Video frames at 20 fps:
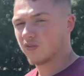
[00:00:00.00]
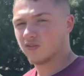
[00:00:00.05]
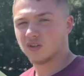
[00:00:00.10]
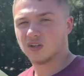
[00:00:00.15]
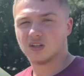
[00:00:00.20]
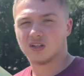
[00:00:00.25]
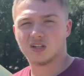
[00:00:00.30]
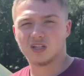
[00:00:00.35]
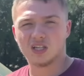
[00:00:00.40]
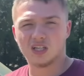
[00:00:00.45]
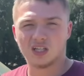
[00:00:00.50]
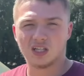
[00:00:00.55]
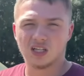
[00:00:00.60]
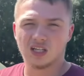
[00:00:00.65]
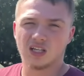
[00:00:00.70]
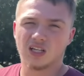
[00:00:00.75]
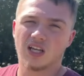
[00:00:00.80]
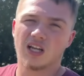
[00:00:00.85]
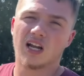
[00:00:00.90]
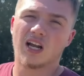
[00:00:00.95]
to clean
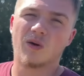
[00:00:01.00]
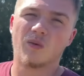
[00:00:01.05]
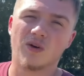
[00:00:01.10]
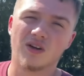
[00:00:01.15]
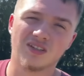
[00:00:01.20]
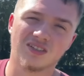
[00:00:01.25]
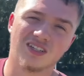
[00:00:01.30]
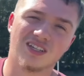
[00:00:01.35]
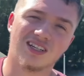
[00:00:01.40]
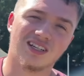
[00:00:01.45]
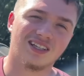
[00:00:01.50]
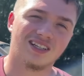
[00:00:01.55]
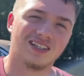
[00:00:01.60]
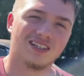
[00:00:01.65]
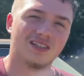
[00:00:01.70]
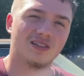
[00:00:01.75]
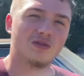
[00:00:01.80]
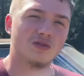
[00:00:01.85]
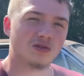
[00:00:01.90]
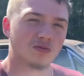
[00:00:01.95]
it, and I was gonna
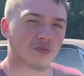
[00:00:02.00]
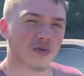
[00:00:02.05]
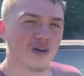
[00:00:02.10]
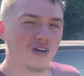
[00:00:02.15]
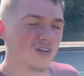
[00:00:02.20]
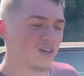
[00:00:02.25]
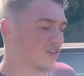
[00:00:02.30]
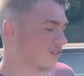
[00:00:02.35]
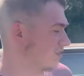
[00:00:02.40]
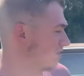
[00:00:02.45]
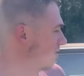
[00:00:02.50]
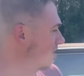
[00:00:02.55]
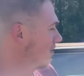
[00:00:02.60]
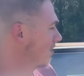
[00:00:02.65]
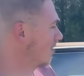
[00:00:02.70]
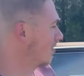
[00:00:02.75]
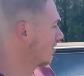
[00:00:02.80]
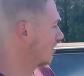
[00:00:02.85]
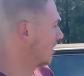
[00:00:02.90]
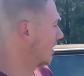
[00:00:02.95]
use parts
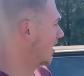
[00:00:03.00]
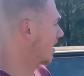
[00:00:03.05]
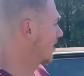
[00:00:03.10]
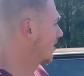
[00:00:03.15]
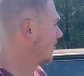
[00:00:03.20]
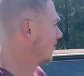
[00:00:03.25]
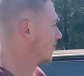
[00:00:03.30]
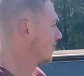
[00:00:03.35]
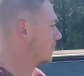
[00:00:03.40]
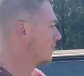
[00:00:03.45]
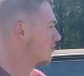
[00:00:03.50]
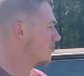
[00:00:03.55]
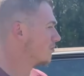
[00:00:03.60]
and kind of